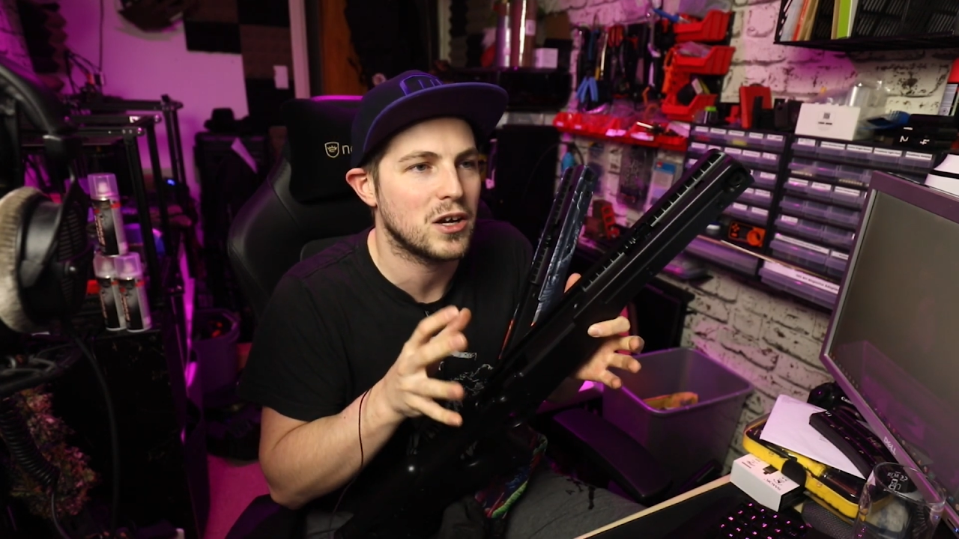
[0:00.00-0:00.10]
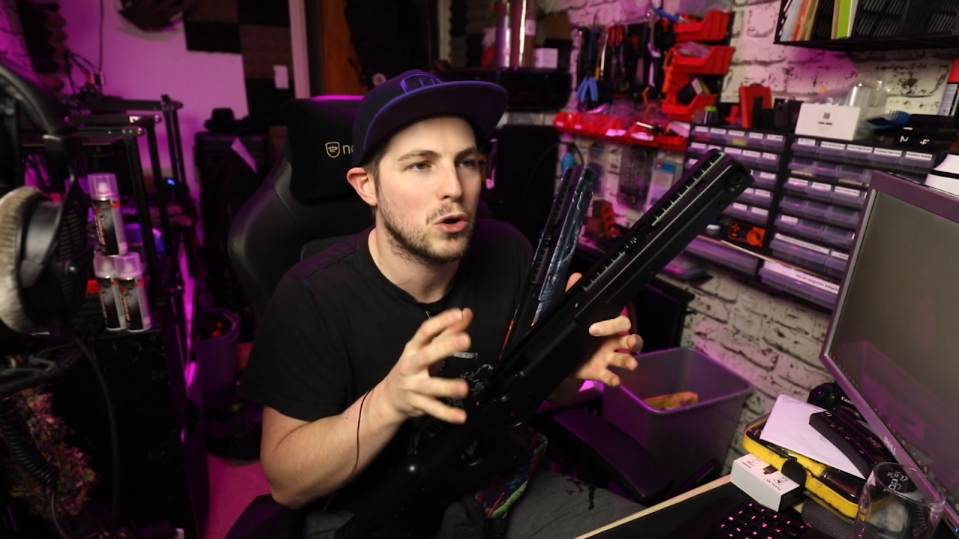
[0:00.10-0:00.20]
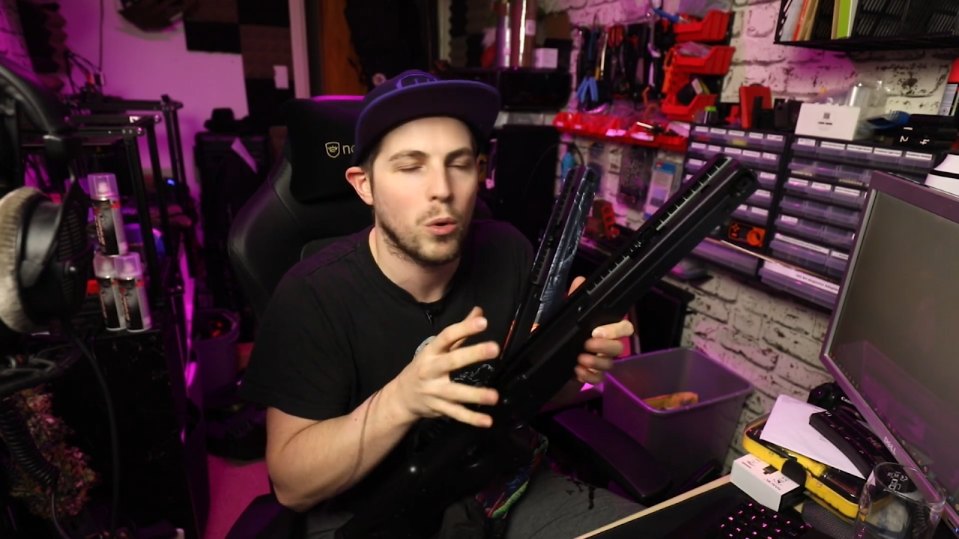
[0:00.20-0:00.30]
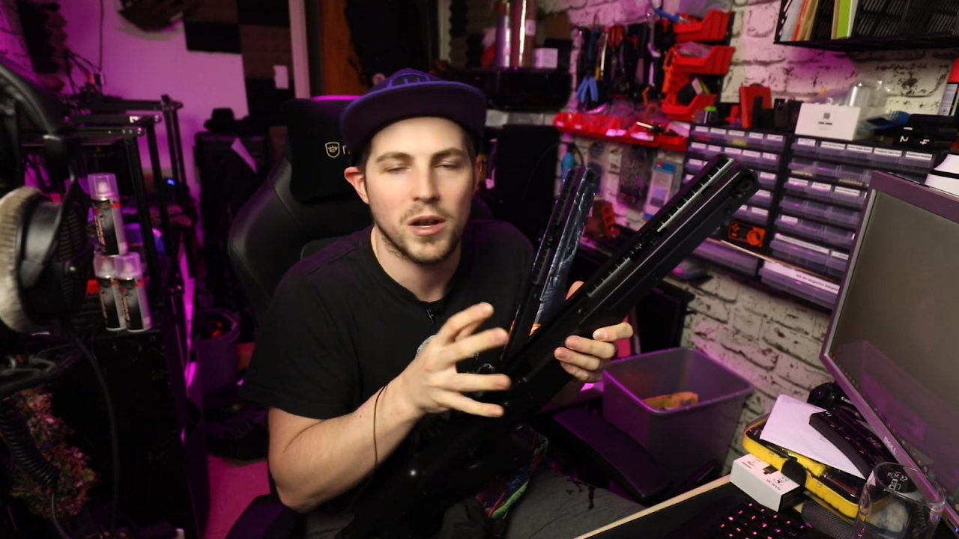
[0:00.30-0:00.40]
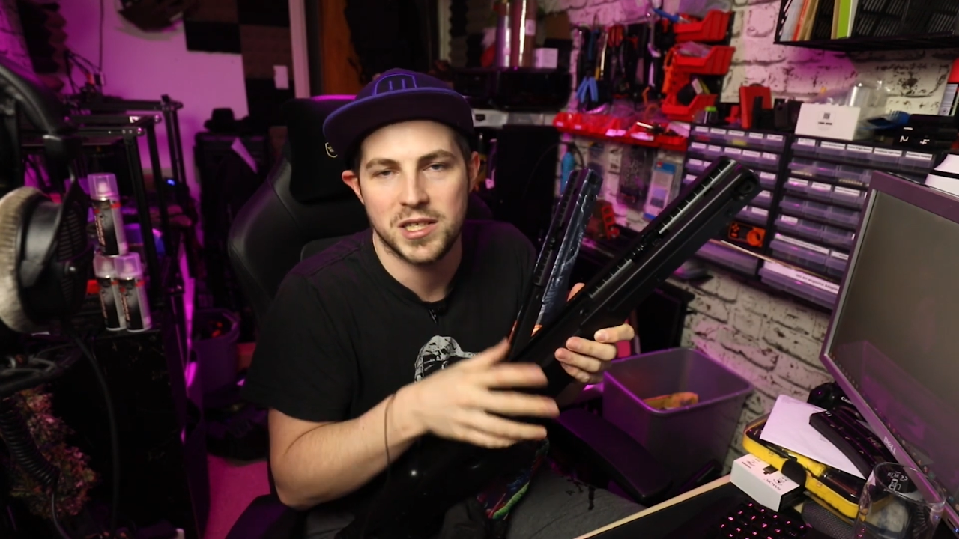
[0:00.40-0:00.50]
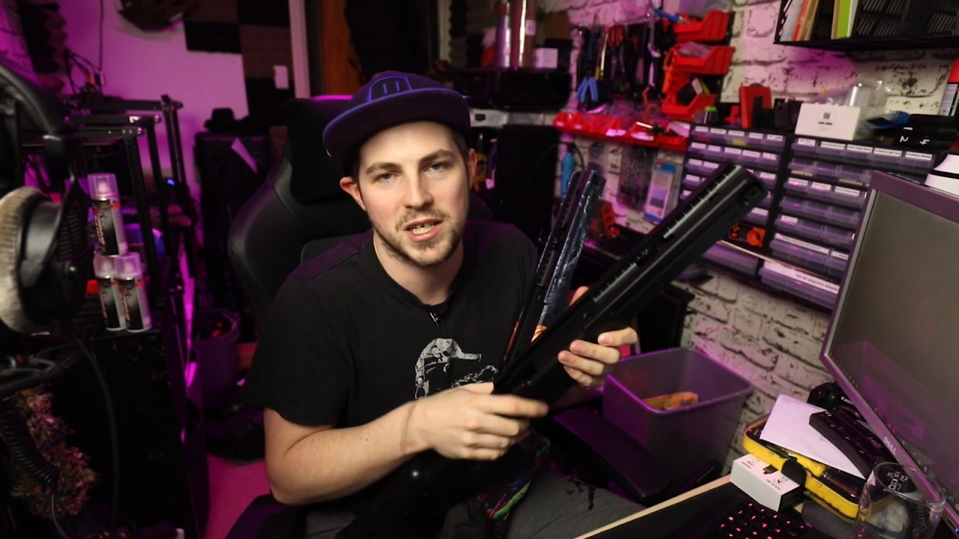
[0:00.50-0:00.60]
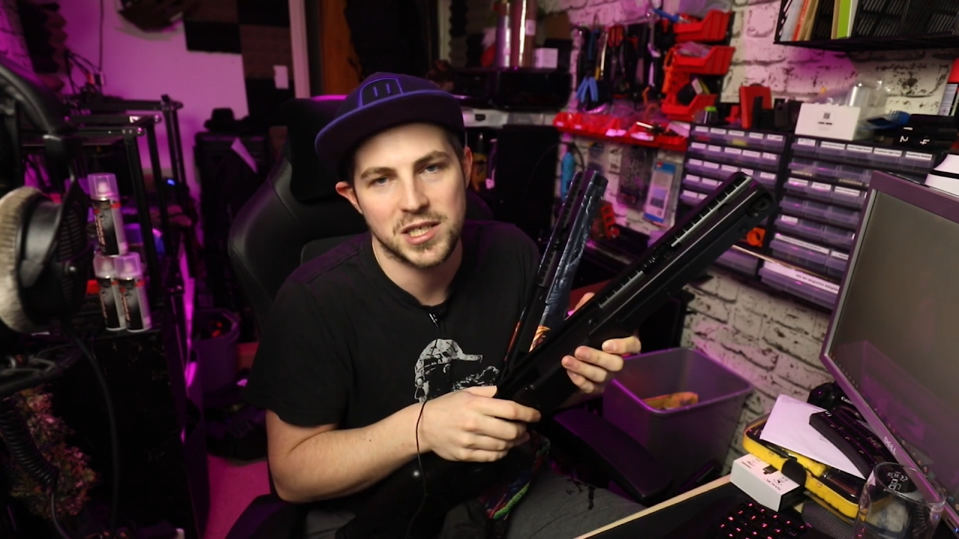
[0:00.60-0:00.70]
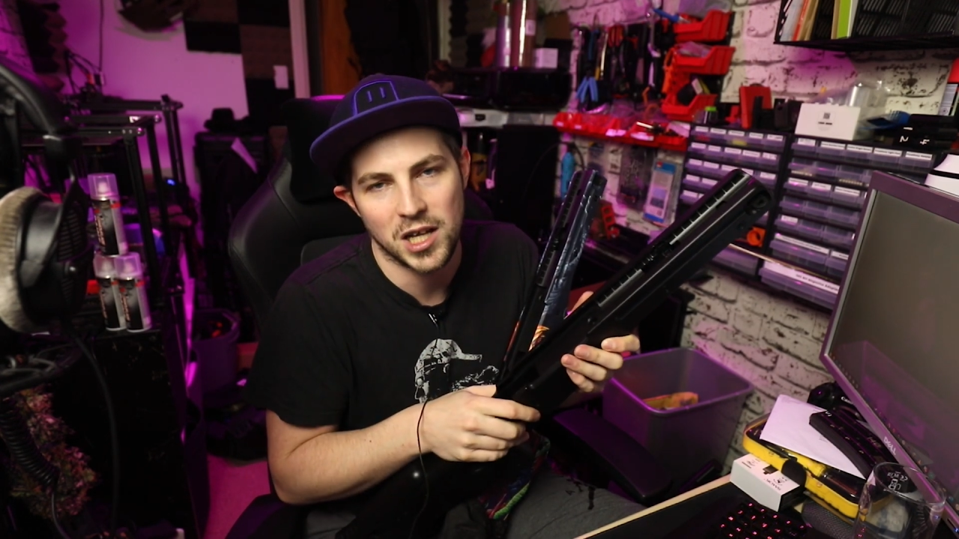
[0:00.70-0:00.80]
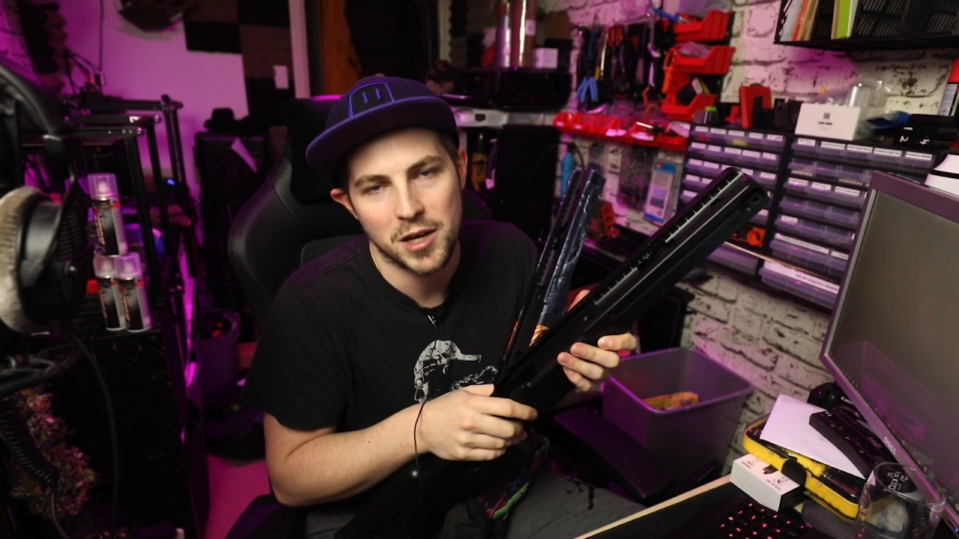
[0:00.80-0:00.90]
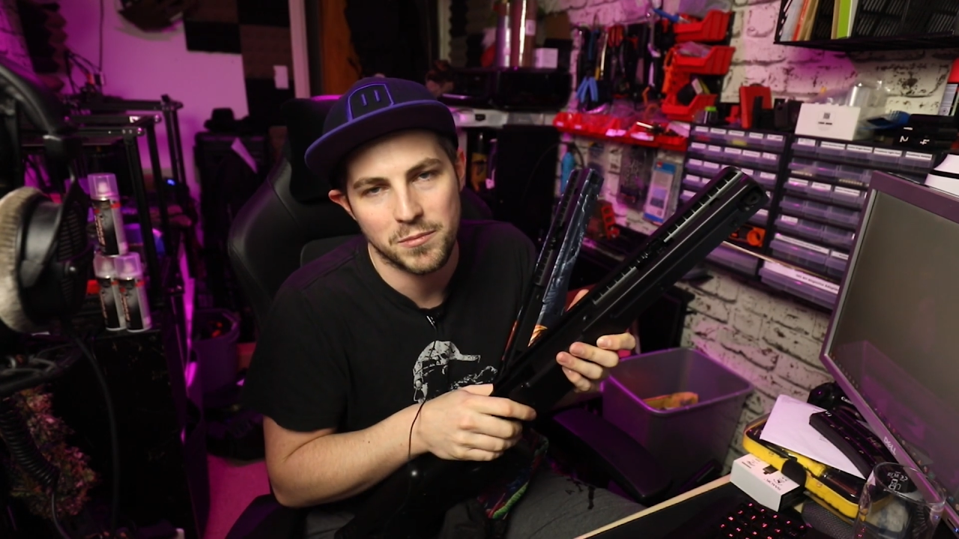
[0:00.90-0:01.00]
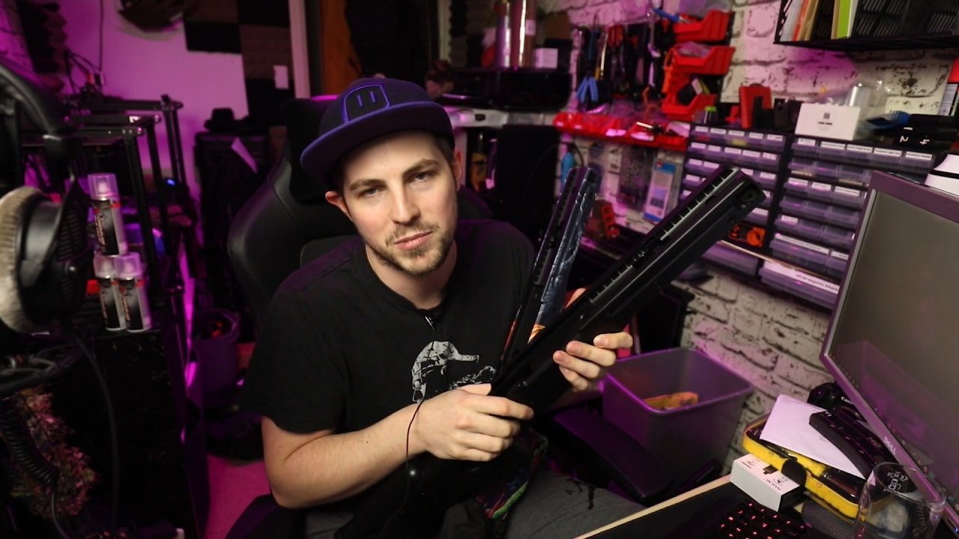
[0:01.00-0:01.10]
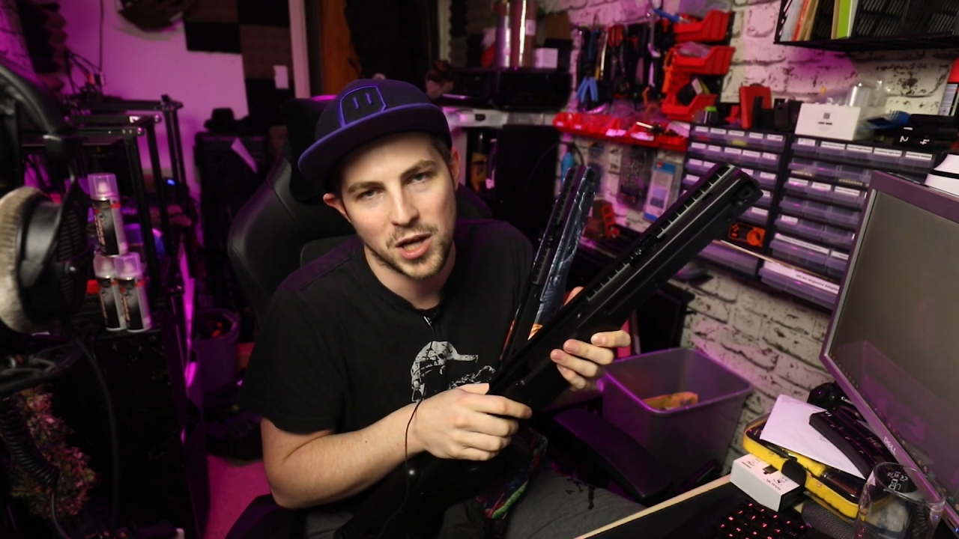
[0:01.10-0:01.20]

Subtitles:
a quality type